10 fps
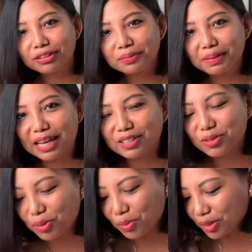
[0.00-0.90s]
the plant
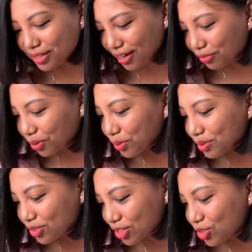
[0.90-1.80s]
so much that I've
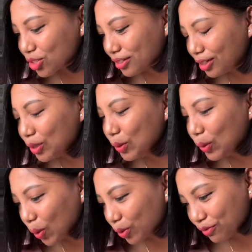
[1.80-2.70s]
grown ginger, a
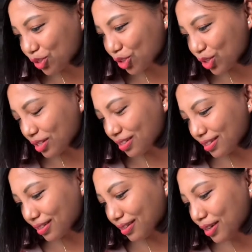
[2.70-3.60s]
lot of ginger
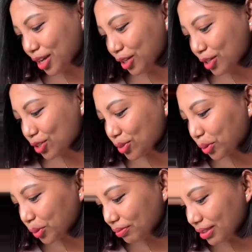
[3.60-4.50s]
this year.
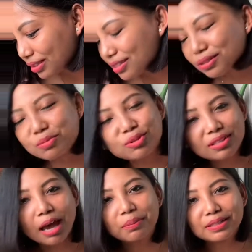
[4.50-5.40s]
So this is the most
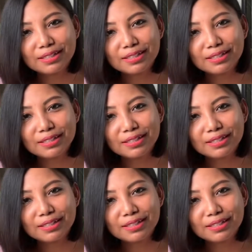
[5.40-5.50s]
happiest